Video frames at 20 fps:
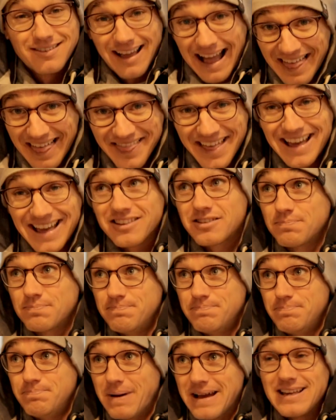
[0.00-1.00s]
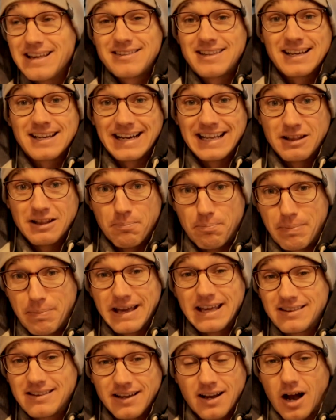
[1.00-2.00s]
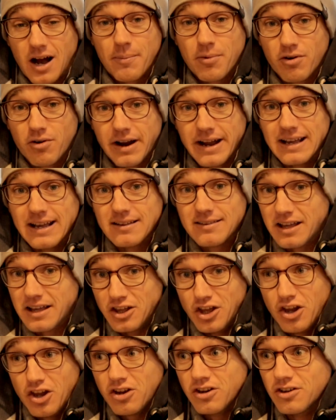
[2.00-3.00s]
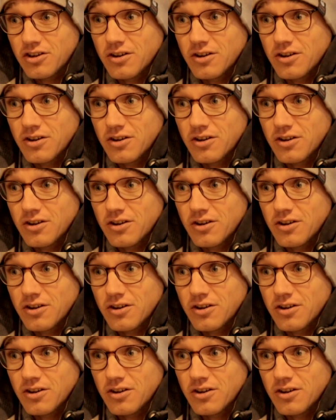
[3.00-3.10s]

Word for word: And that's basically the basic upgrades that you can